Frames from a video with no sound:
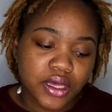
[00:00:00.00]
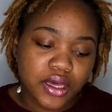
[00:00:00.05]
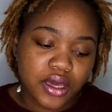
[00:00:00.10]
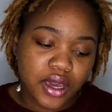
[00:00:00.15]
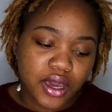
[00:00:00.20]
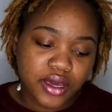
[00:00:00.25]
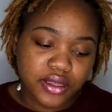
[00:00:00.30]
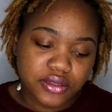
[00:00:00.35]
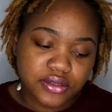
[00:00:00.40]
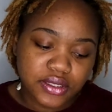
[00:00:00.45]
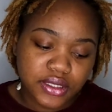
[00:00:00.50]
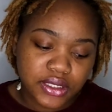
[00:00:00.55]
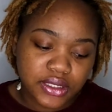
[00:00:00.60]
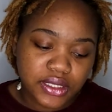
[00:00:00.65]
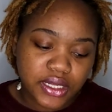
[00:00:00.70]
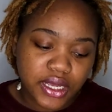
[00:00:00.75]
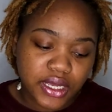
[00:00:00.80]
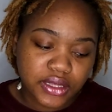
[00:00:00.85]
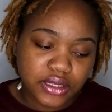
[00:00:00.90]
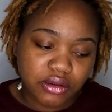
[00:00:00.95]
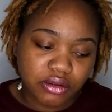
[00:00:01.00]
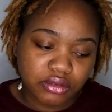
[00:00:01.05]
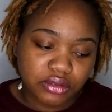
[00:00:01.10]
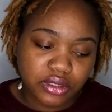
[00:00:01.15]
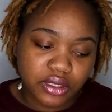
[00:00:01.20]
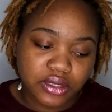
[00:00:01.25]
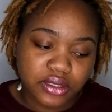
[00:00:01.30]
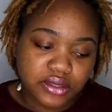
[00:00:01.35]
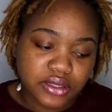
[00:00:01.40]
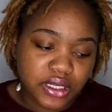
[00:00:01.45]
Other than that, the only
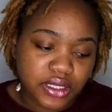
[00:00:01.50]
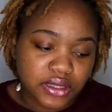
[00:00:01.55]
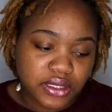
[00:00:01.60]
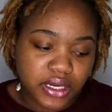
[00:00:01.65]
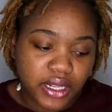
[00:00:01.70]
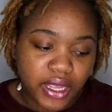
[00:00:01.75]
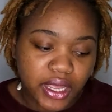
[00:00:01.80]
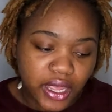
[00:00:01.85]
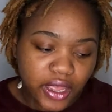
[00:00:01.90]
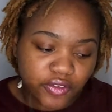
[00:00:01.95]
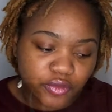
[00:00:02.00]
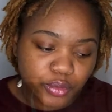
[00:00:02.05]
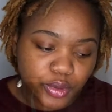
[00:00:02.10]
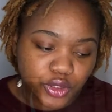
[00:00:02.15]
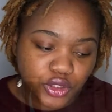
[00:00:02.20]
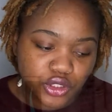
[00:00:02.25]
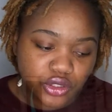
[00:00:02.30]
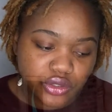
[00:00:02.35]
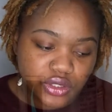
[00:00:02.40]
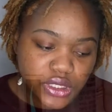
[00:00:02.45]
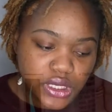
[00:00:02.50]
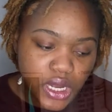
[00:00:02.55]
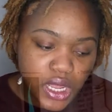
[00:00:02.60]
other thing that I have been using